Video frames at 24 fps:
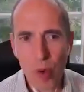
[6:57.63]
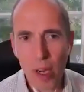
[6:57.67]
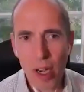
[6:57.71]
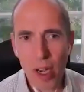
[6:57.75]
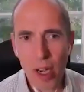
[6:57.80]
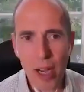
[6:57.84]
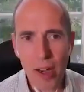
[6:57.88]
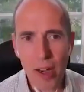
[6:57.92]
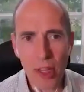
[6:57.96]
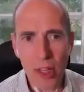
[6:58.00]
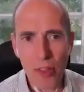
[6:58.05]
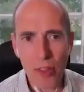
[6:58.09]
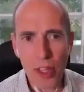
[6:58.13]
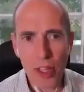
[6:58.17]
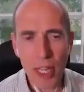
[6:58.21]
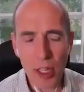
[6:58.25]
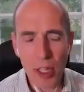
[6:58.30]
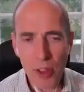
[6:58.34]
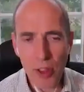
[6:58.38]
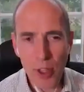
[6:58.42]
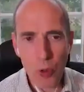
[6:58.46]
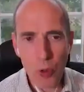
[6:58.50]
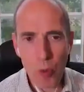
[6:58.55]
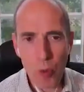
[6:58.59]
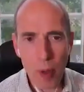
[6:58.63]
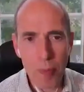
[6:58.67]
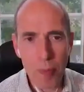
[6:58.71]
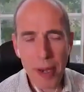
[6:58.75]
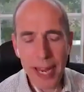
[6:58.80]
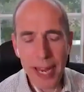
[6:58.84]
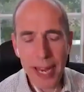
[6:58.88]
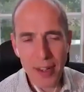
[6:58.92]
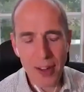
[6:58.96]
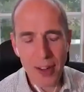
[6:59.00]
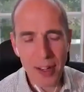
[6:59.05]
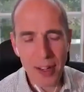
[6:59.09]
only thing we're
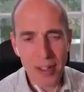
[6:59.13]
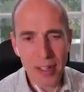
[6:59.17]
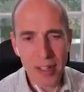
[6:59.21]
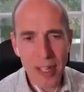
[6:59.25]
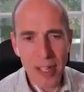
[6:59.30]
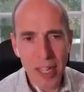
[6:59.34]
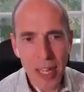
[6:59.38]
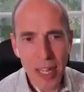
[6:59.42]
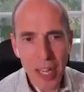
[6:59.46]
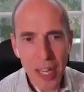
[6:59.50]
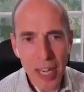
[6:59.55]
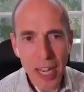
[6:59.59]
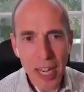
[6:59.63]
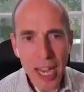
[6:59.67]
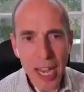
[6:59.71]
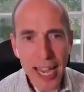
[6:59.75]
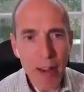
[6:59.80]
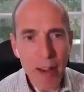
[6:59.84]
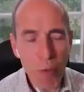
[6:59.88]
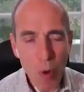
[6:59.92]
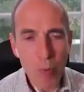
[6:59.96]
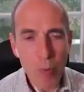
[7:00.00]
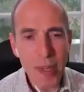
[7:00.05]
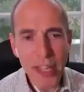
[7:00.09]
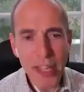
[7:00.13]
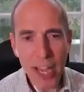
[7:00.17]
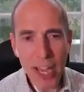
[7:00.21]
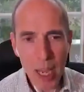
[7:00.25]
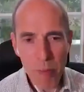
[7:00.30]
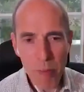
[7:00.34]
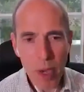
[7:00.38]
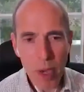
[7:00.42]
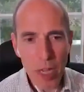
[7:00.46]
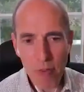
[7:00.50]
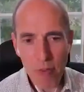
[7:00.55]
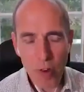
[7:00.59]
paid in, it will be
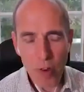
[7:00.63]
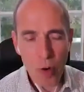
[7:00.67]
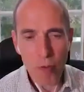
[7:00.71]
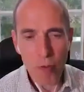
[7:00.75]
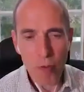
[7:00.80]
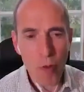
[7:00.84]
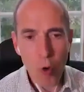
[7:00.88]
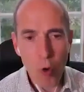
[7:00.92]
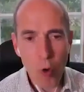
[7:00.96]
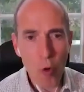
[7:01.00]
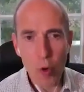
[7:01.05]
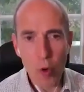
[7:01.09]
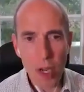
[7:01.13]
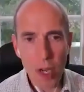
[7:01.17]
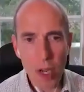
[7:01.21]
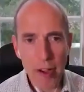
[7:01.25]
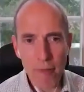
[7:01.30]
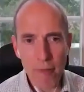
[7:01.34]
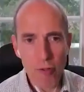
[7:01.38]
game over for all our